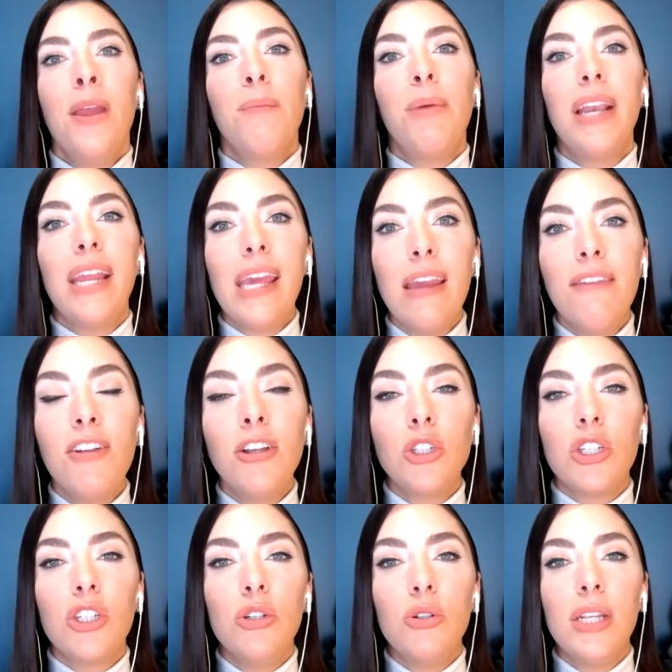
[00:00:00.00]
but even
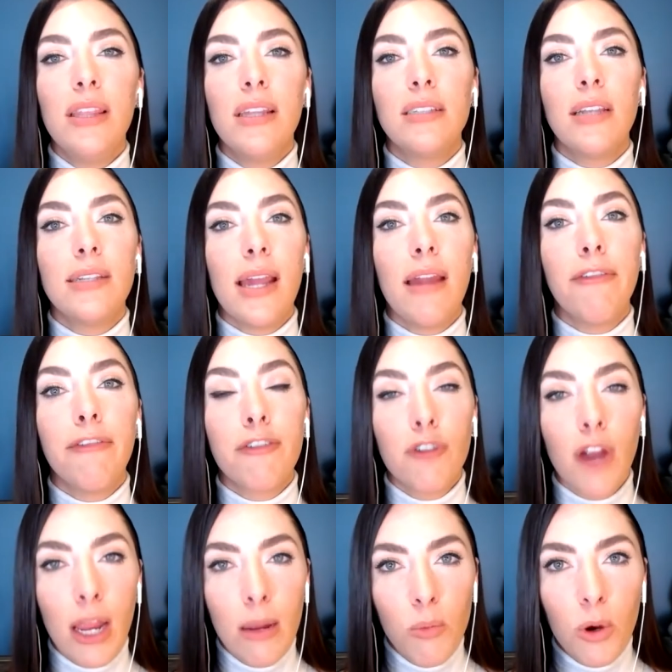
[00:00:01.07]
just using this as a
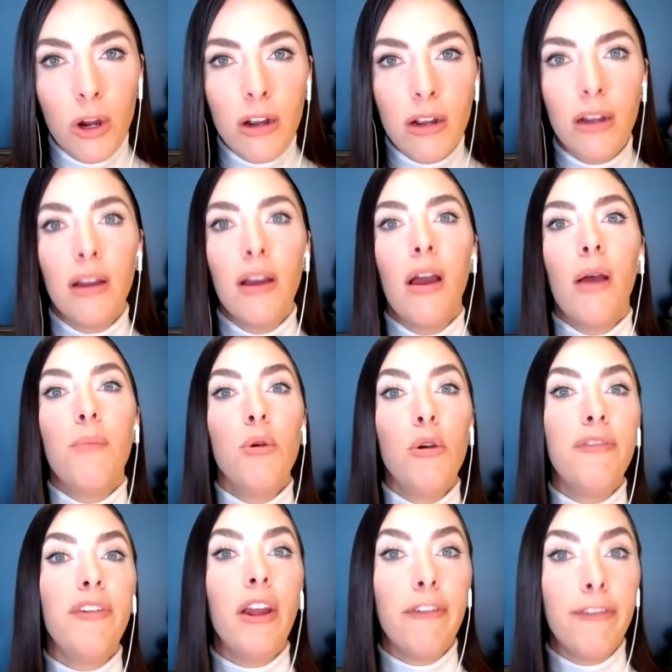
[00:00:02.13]
framework
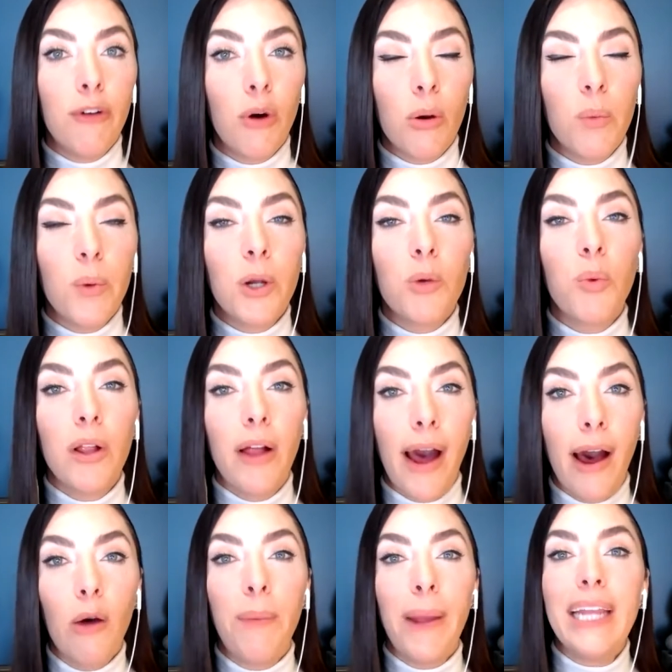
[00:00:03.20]
moving forward will
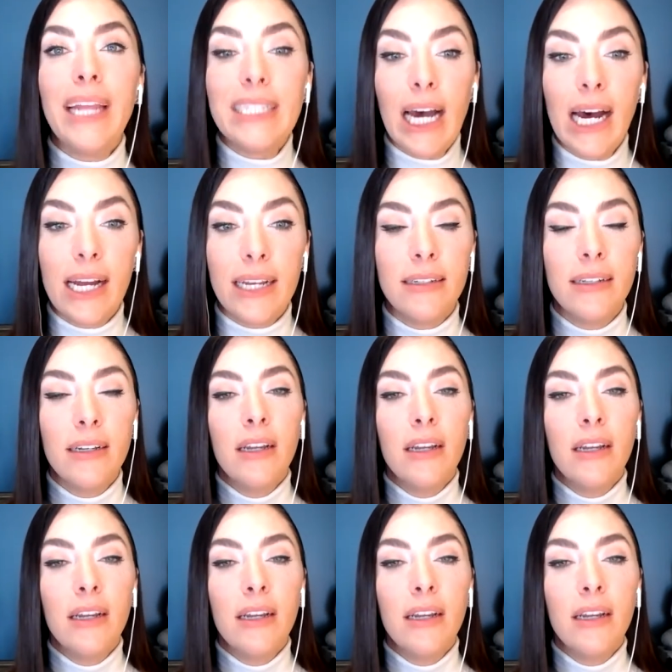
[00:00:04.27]
help a ton.